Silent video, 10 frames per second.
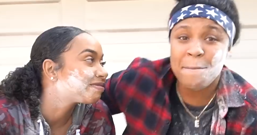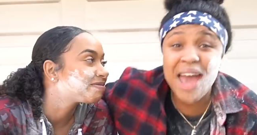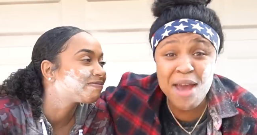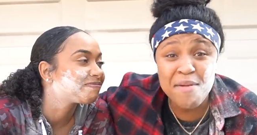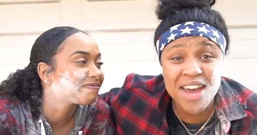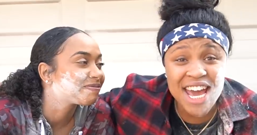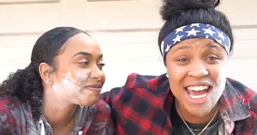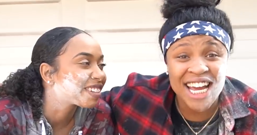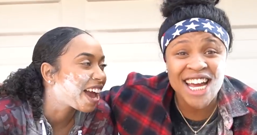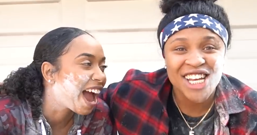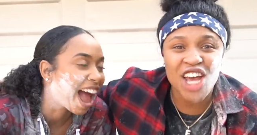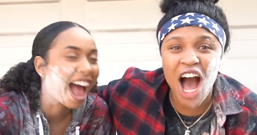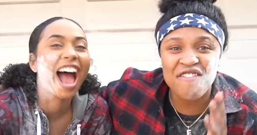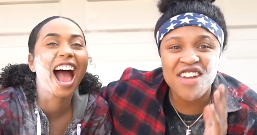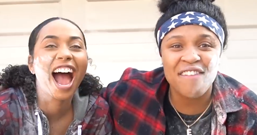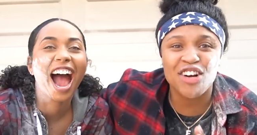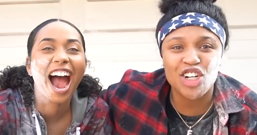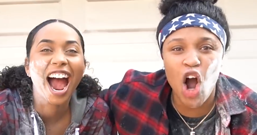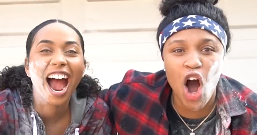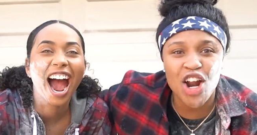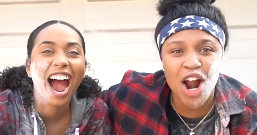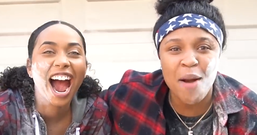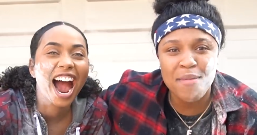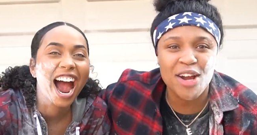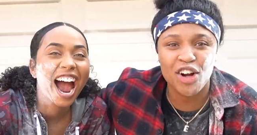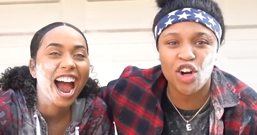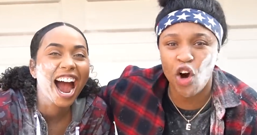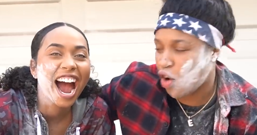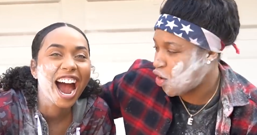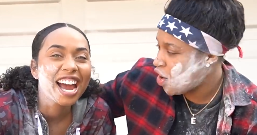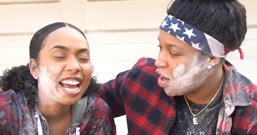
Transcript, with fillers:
Speaker 1: Mimi! Y'all never called her Miracle!